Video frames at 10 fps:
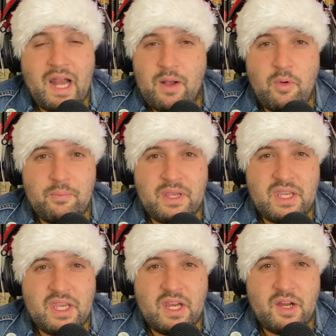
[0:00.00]
But I will
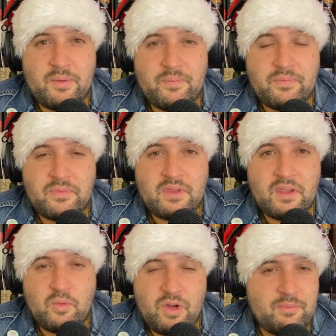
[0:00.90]
be here
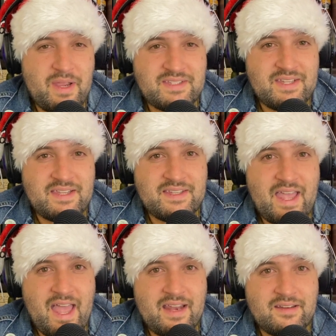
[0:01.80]
with my
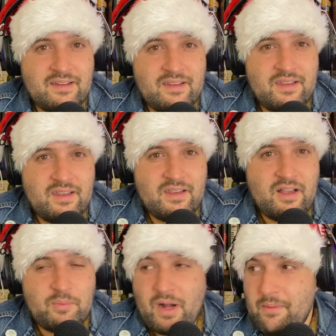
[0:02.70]
Santa hat.
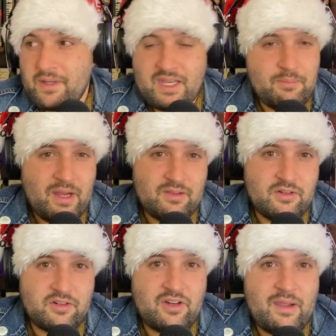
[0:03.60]
I'll probably keep my
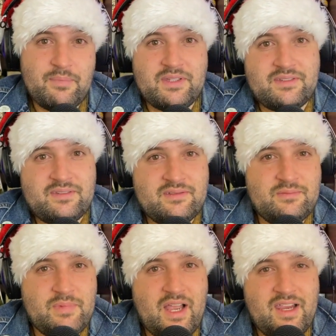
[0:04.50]
little Krampus
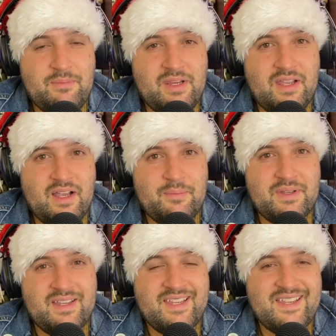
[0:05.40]
behind me
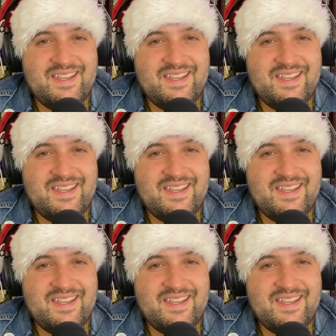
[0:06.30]
up.